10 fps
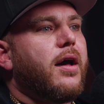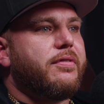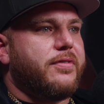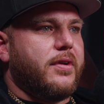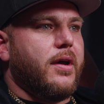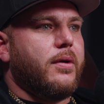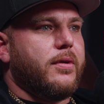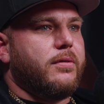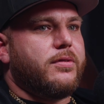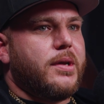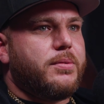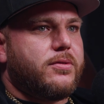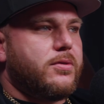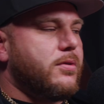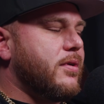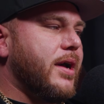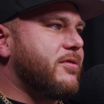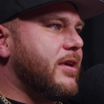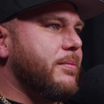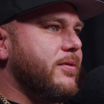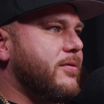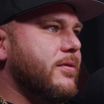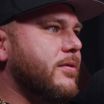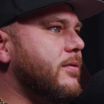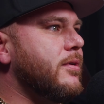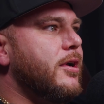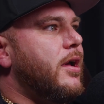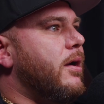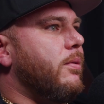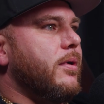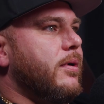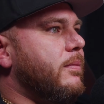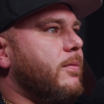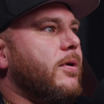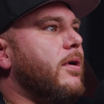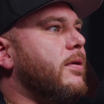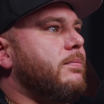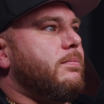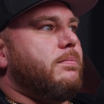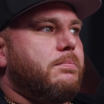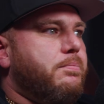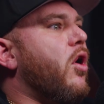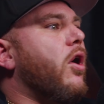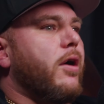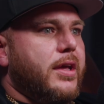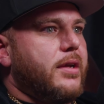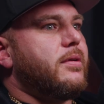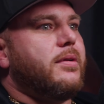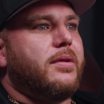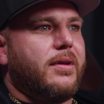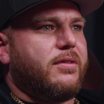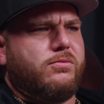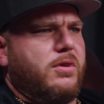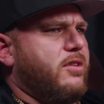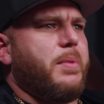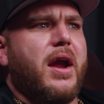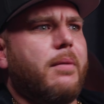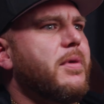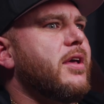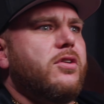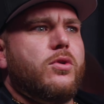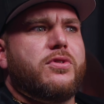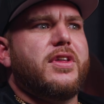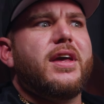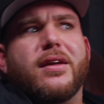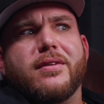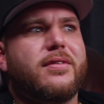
They're skipping school, I'm skipping school. We're all partying, experimenting new things.